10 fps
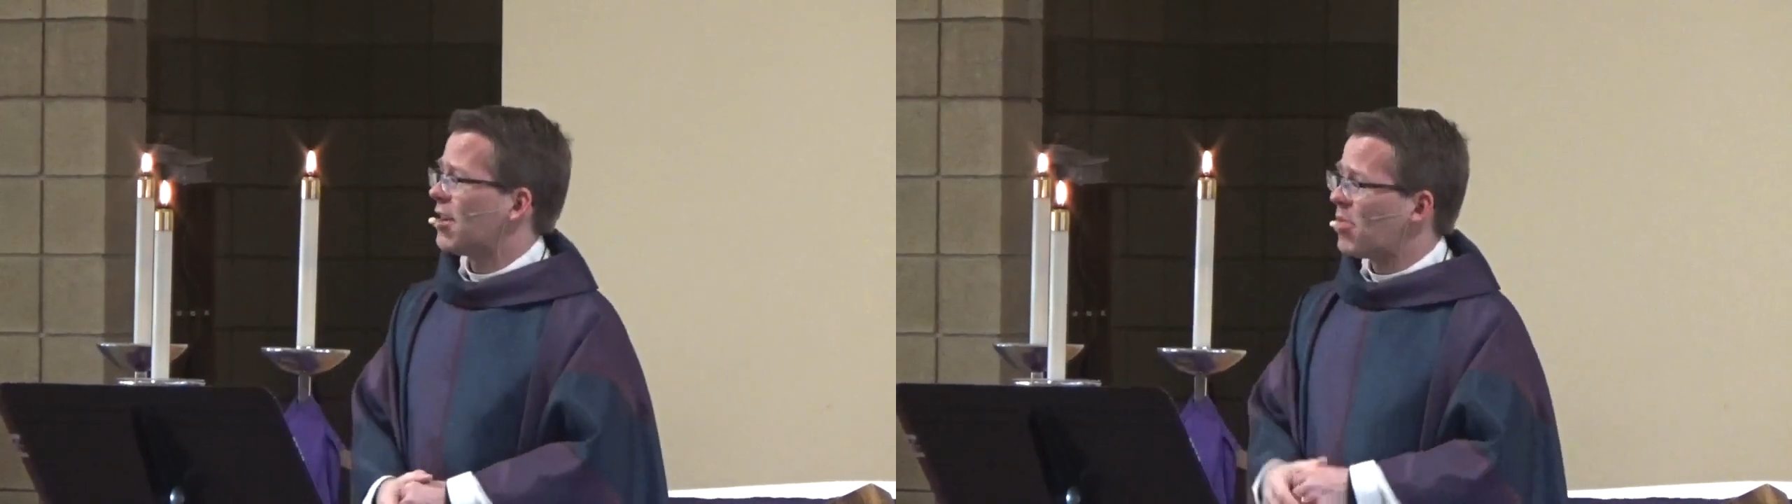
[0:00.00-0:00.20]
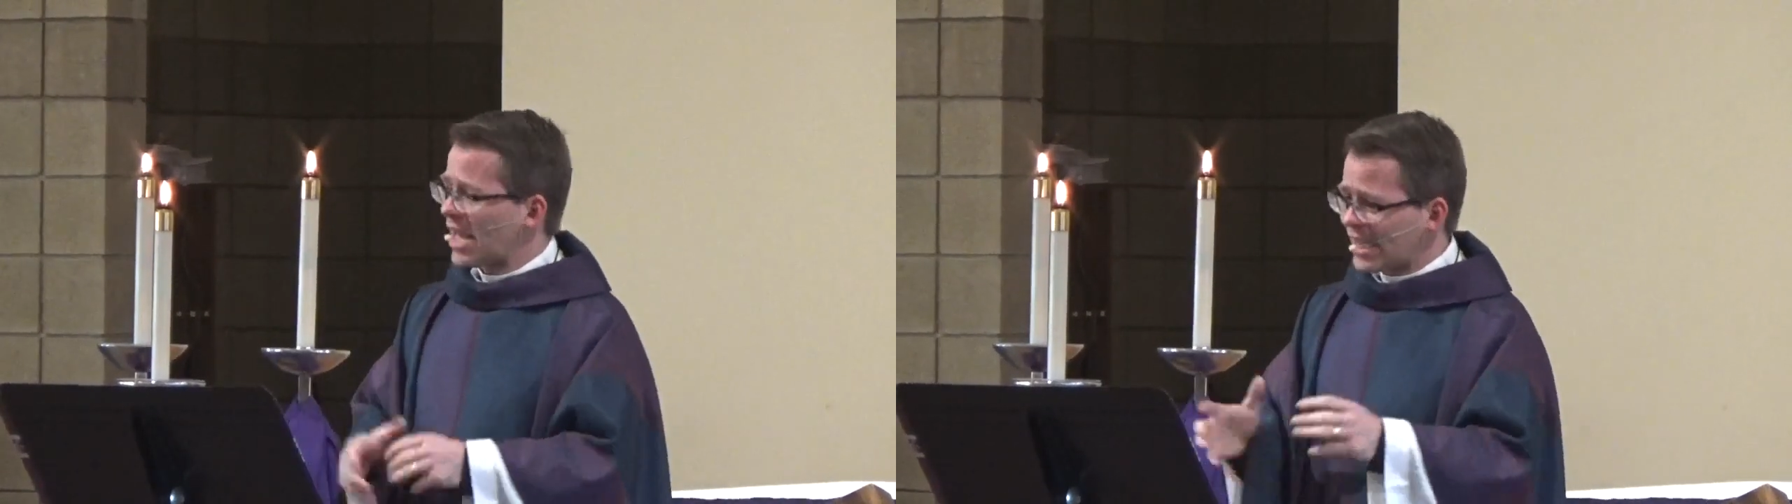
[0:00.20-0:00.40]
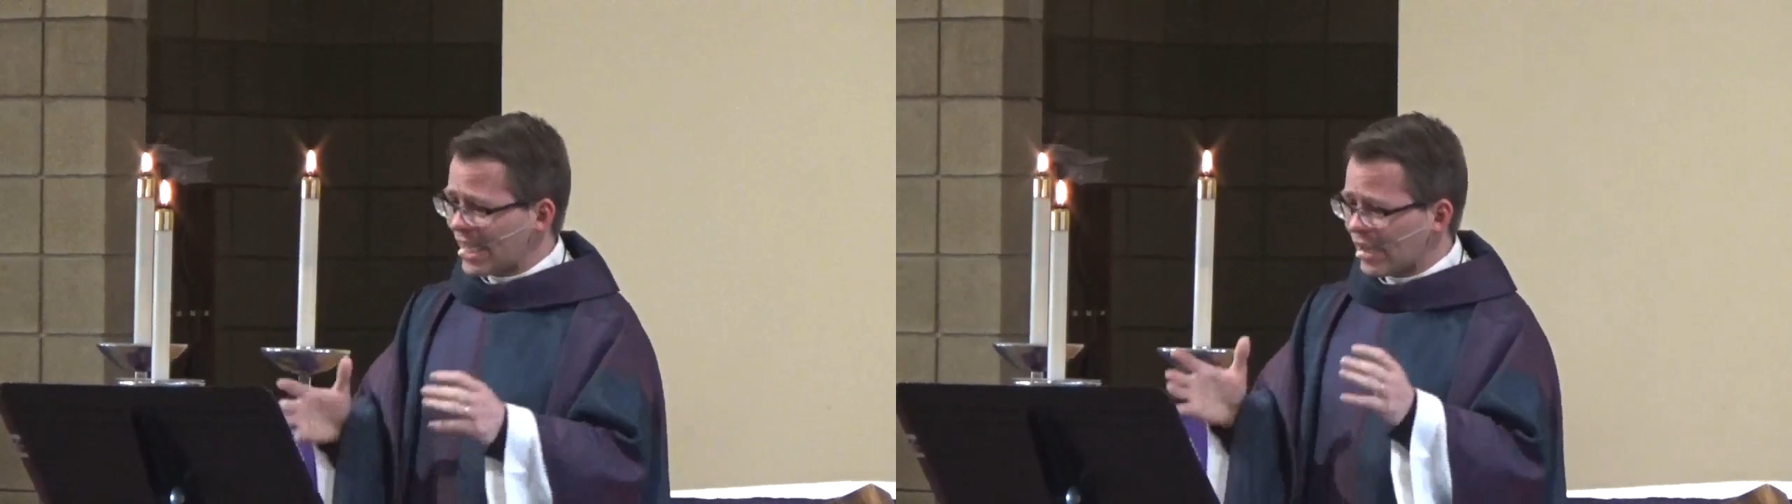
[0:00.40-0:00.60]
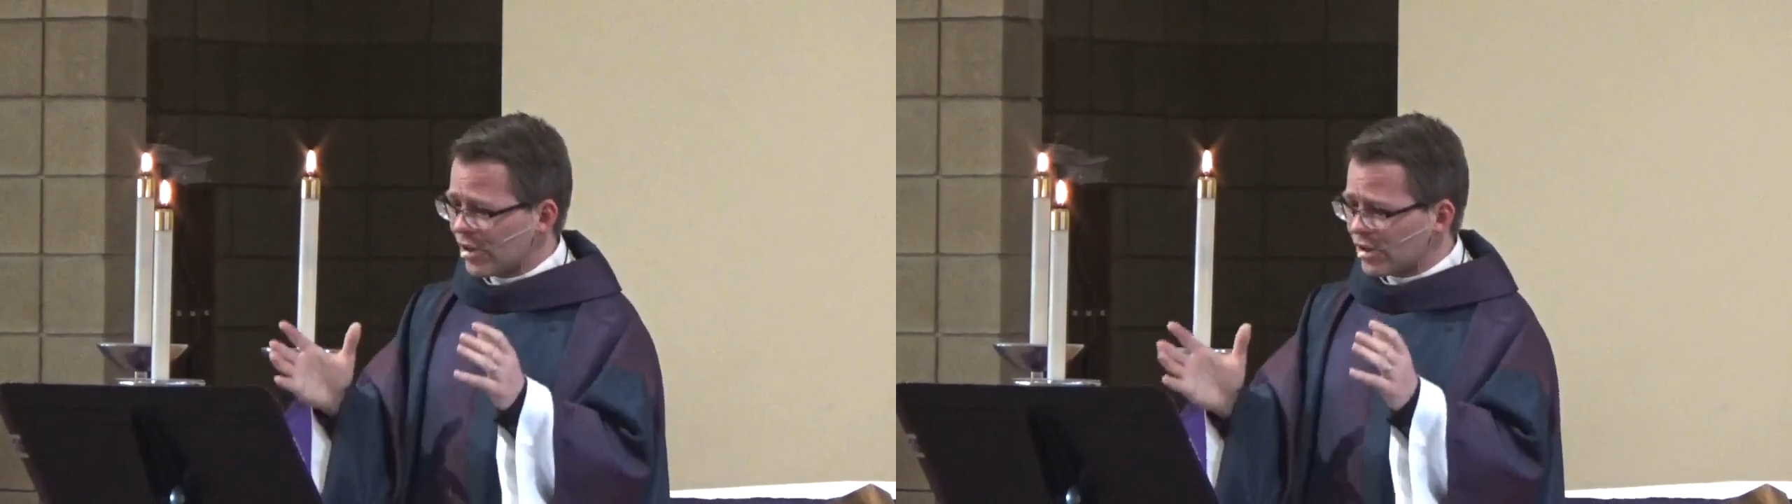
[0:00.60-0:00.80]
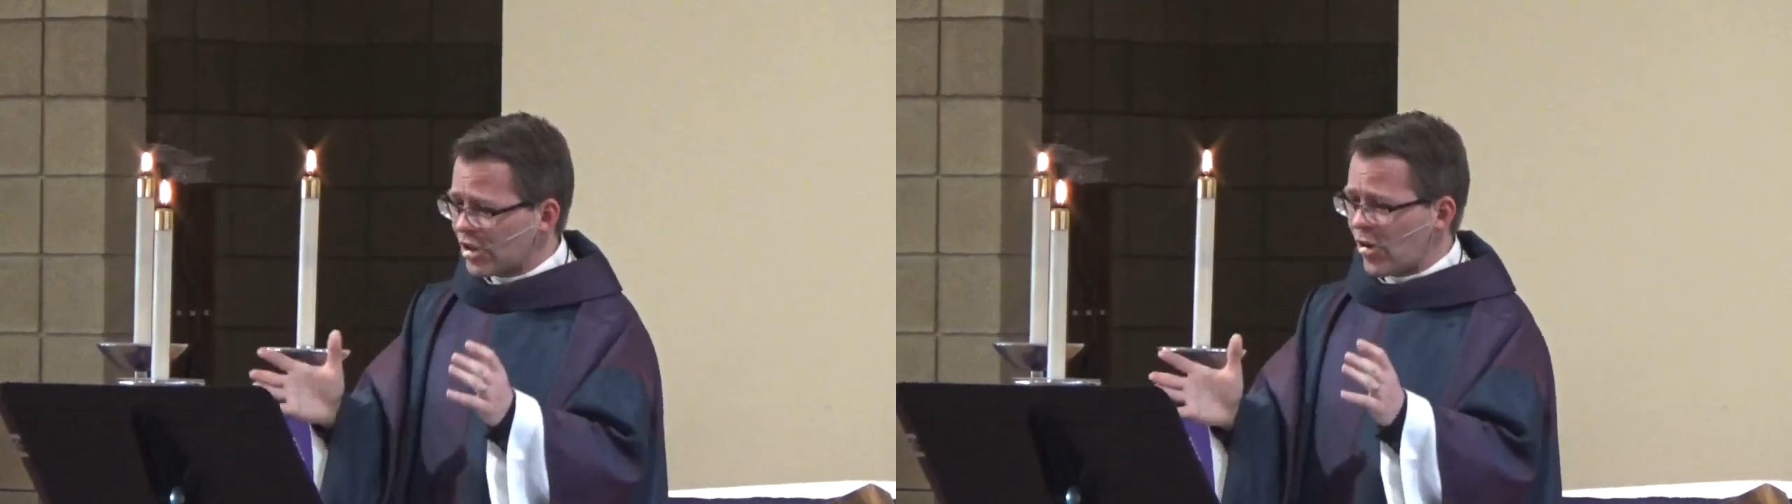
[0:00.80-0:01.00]
by letting
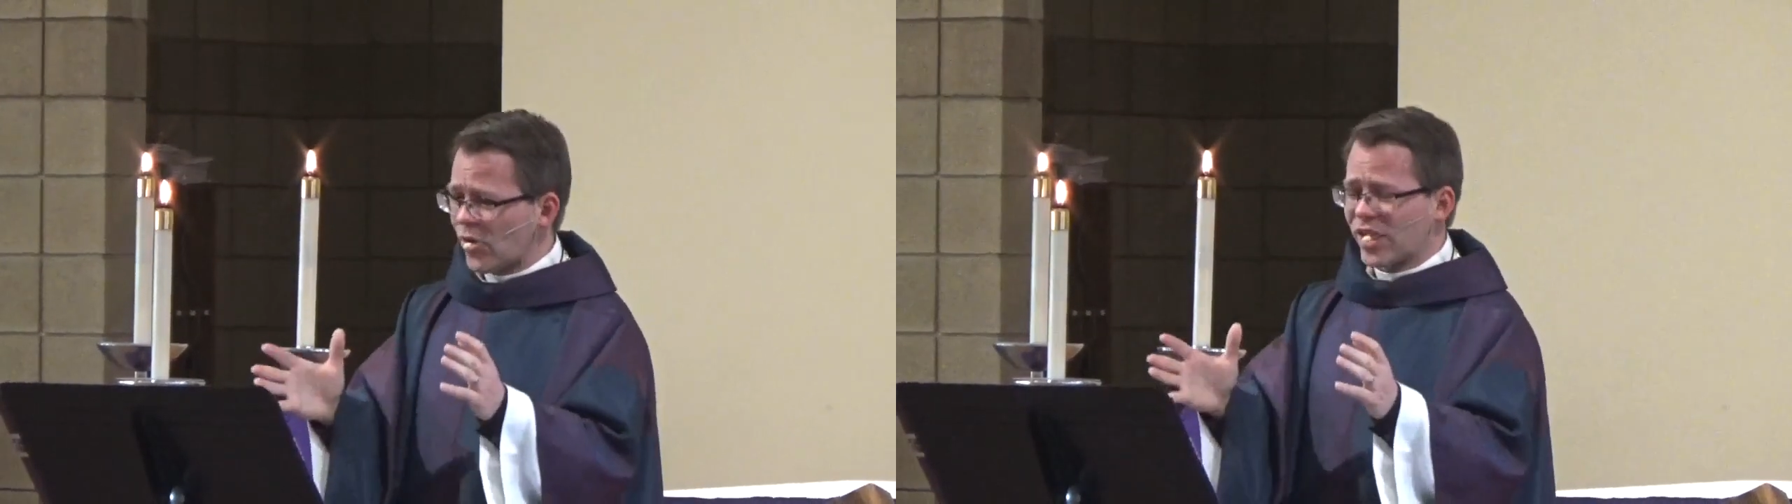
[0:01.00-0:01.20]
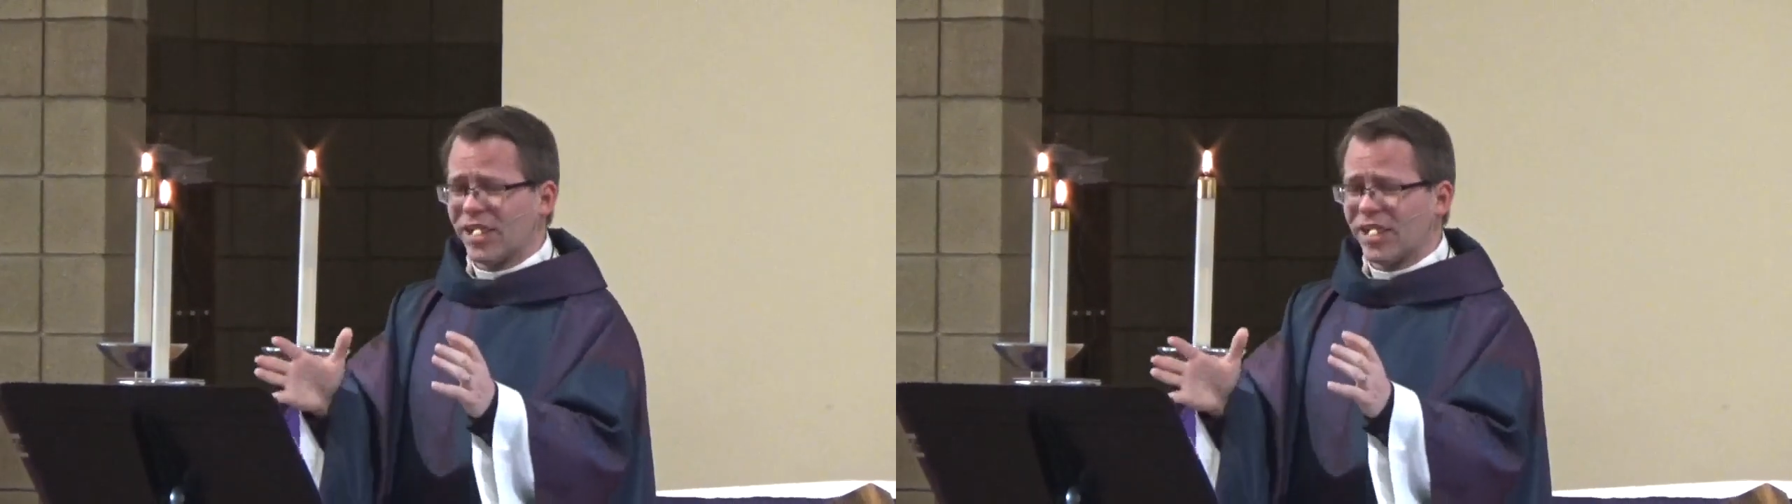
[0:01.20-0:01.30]
her know that